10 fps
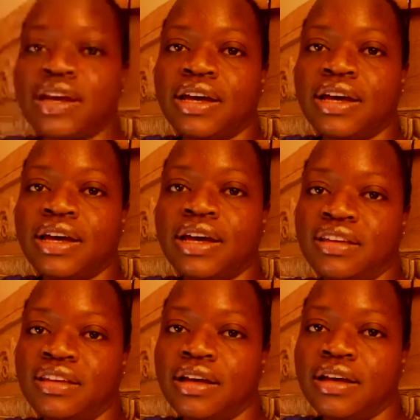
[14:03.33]
I
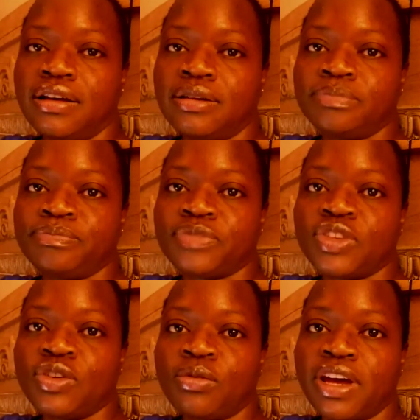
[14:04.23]
think
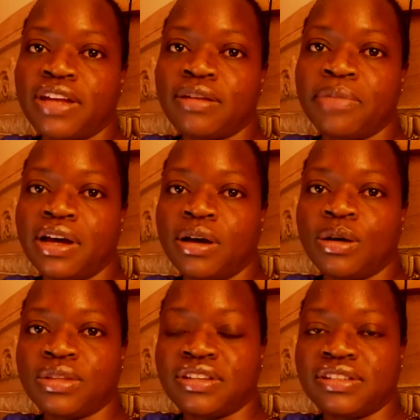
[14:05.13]
you're right
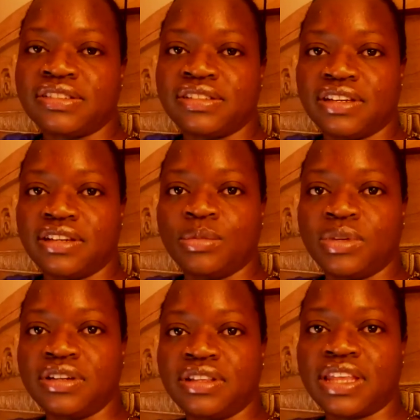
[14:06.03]
about the
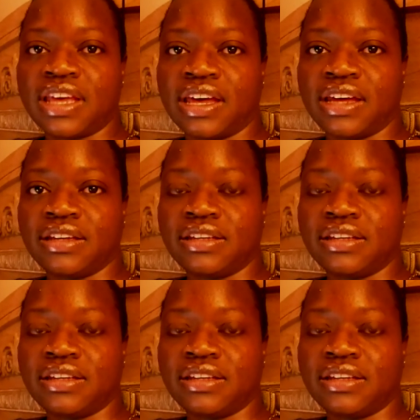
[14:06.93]
stigma that